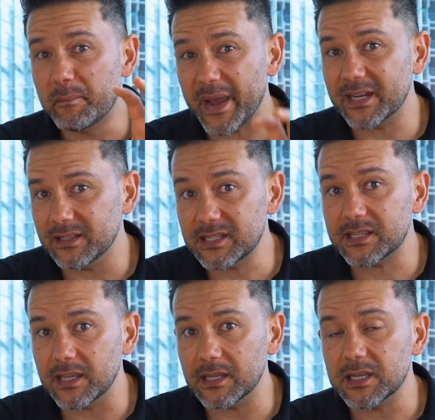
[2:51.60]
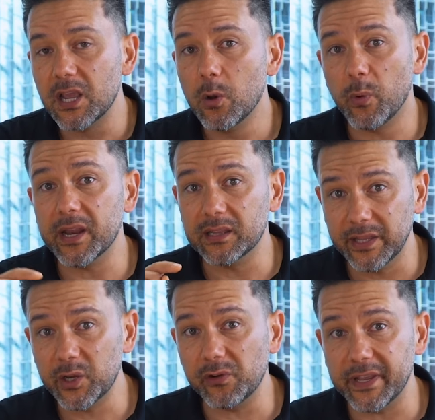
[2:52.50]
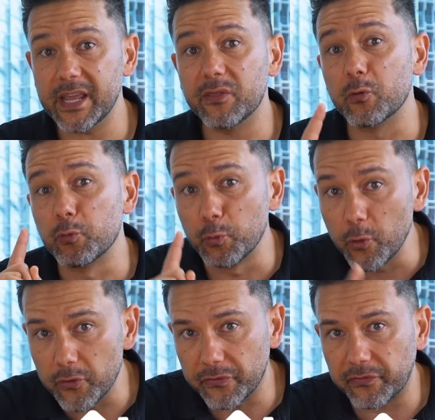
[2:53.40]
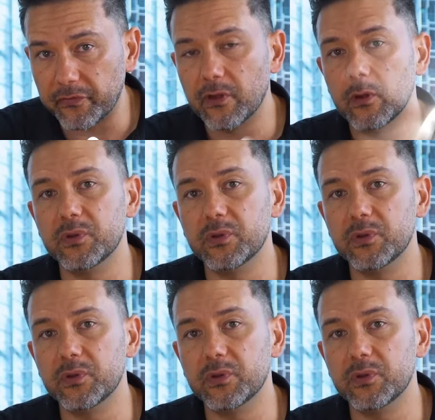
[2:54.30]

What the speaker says: bait listings where literally the roof